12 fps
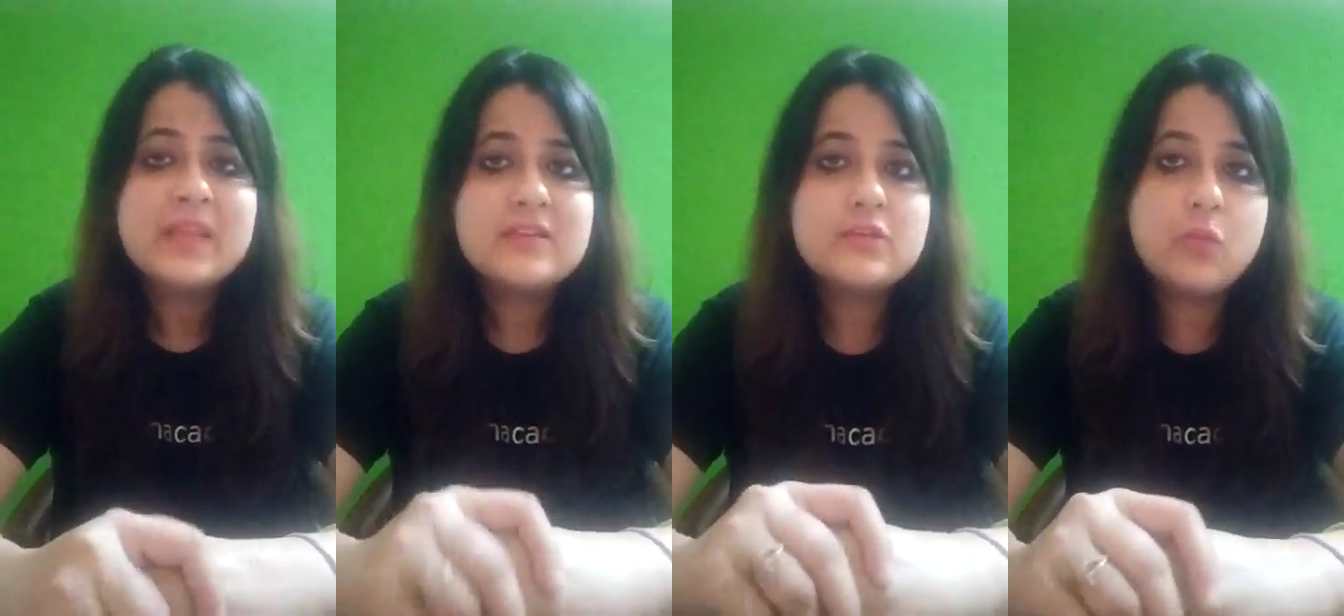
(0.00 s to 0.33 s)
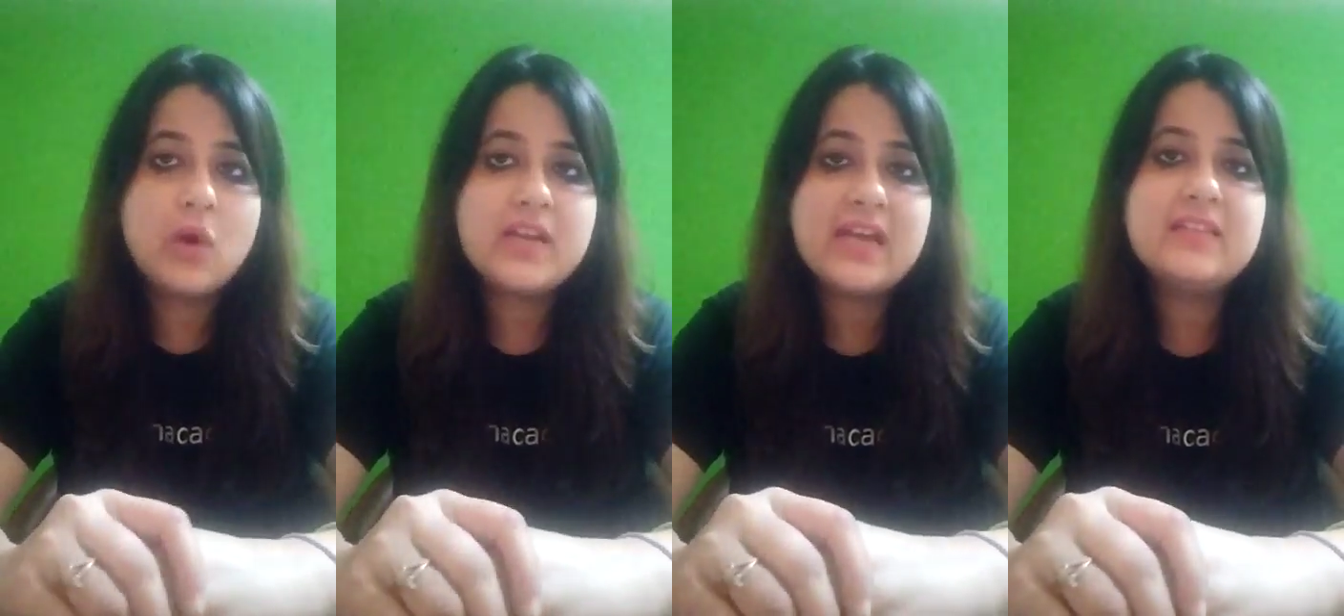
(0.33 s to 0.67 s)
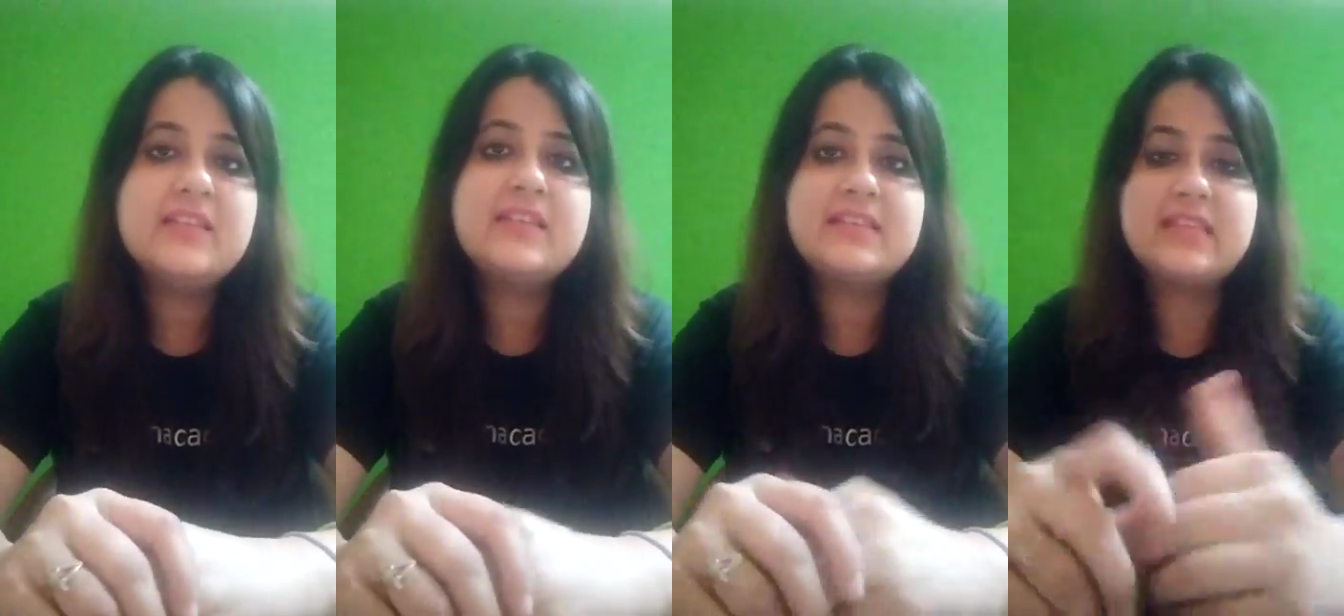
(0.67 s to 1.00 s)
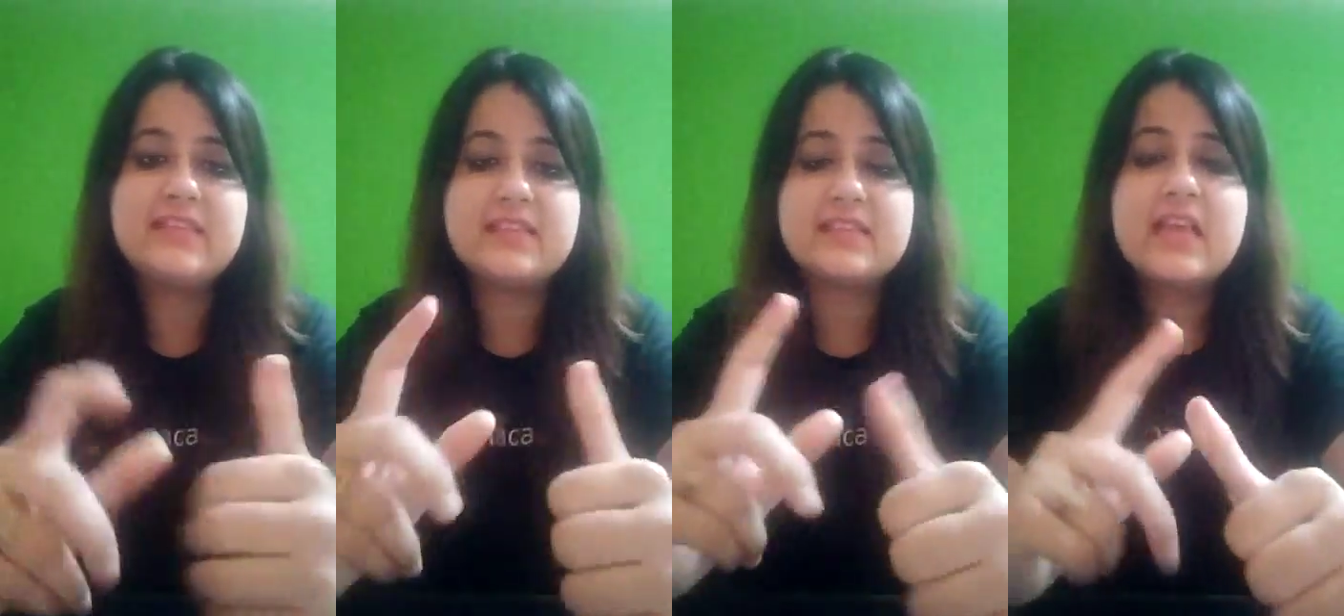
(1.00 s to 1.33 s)
So what are the
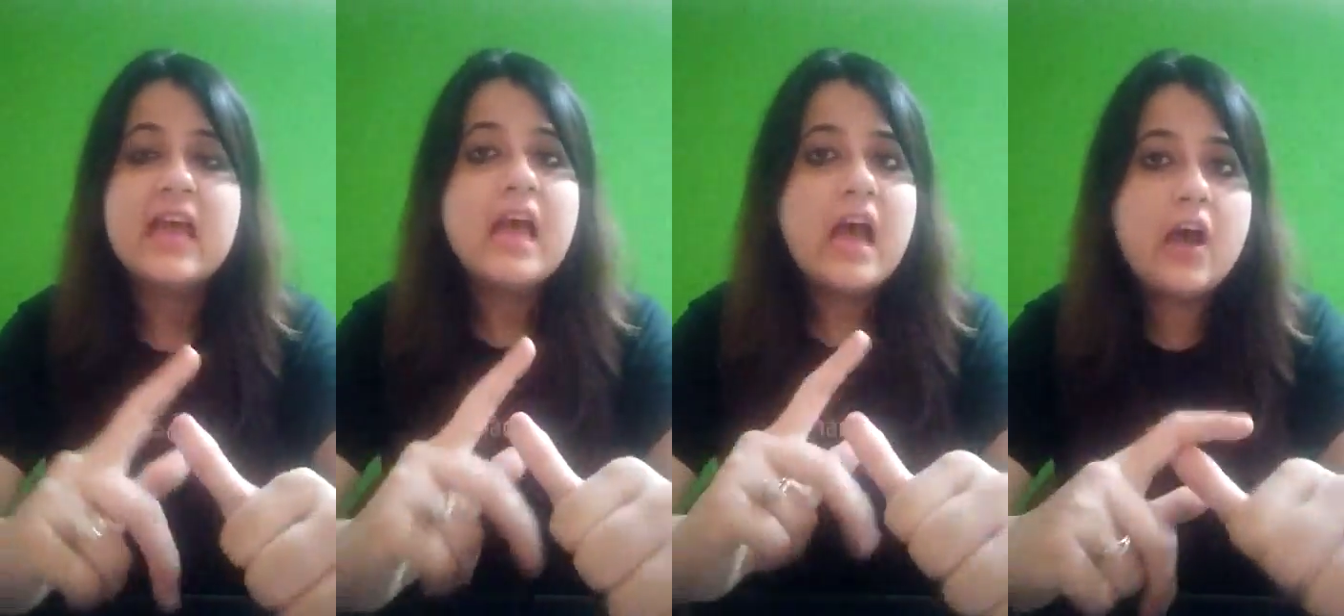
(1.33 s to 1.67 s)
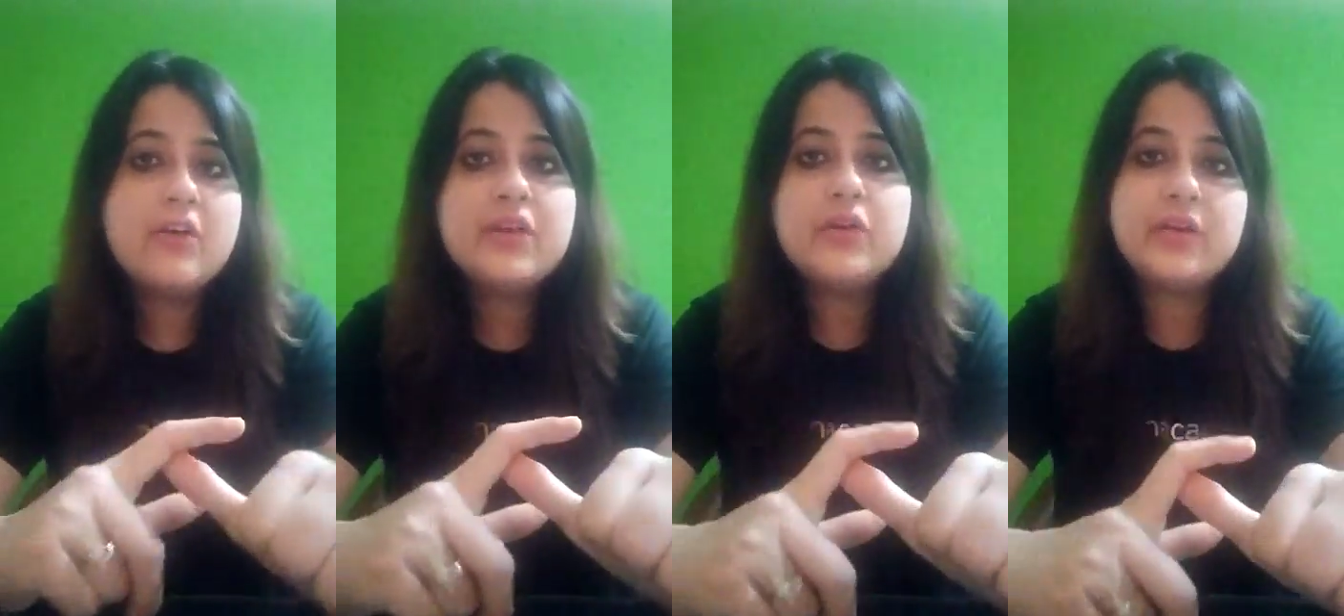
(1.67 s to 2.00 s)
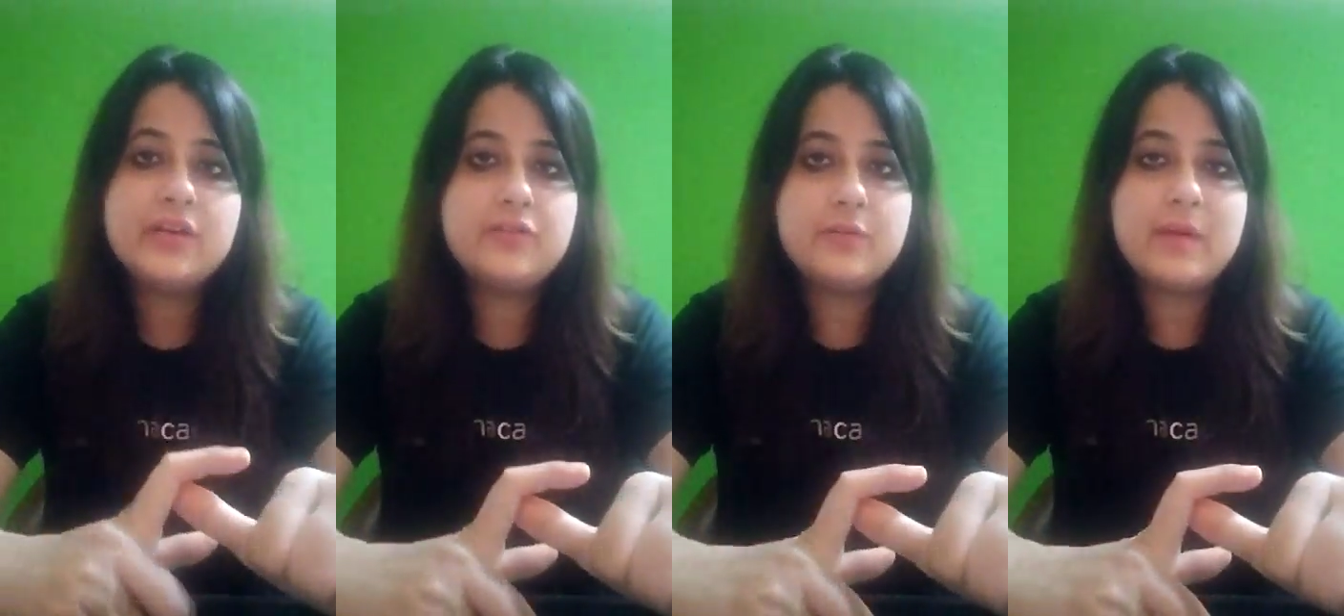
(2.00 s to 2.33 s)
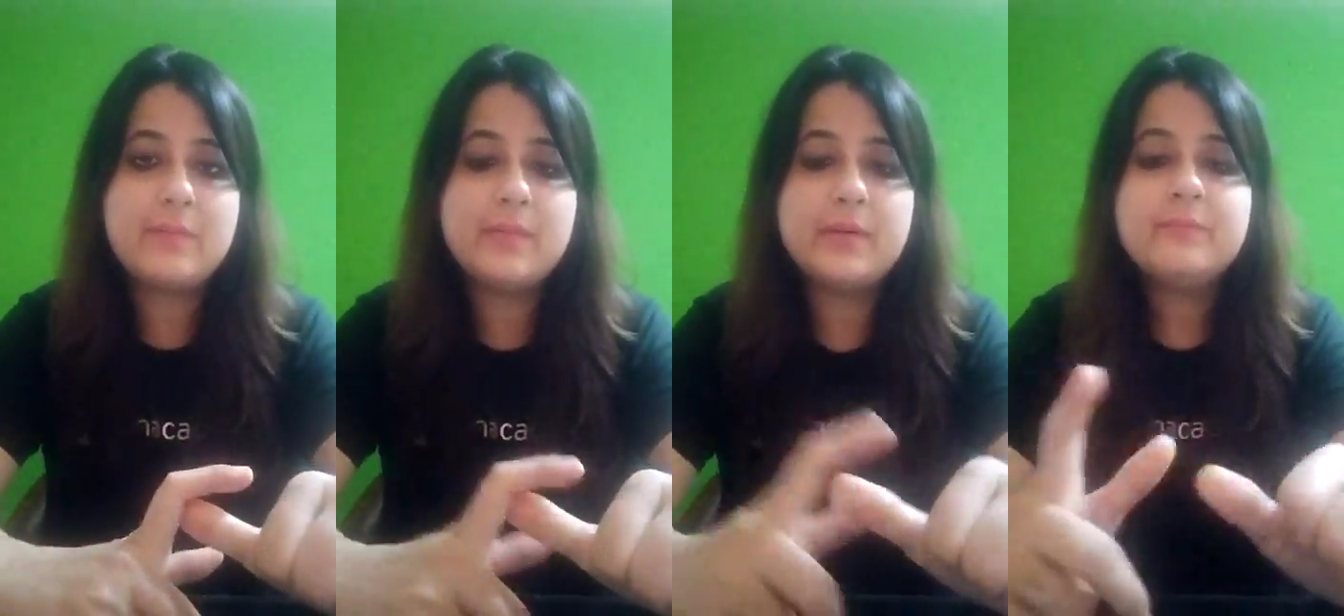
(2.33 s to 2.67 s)
diseases? How you can
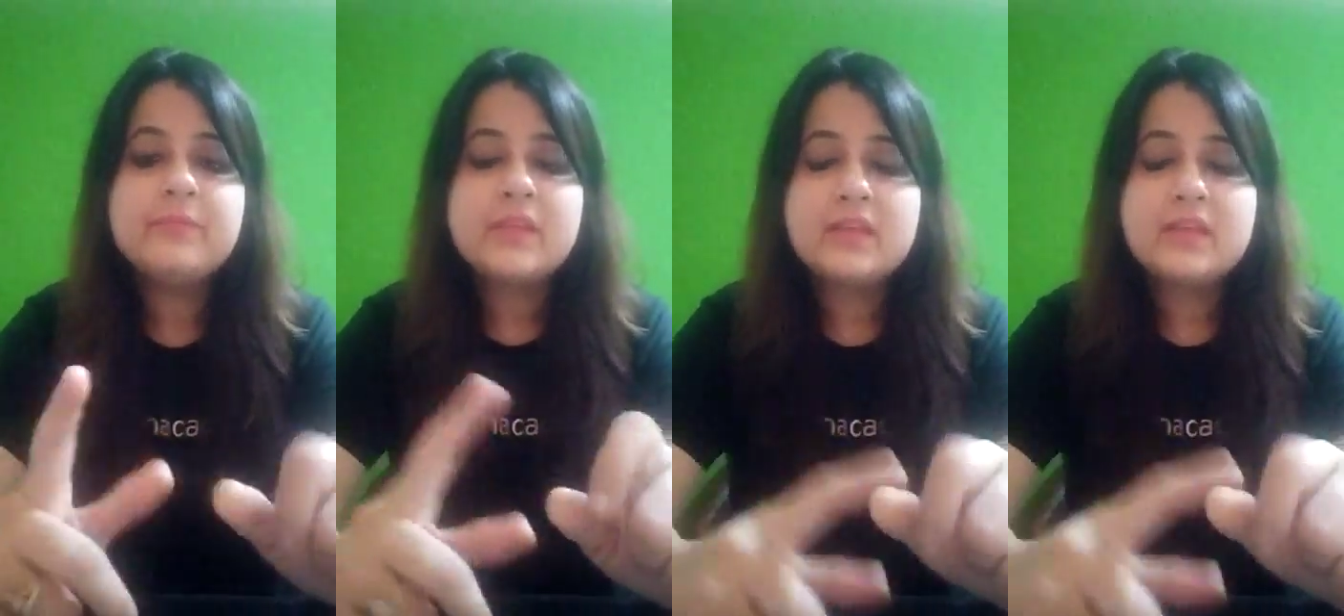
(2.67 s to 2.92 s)
remember?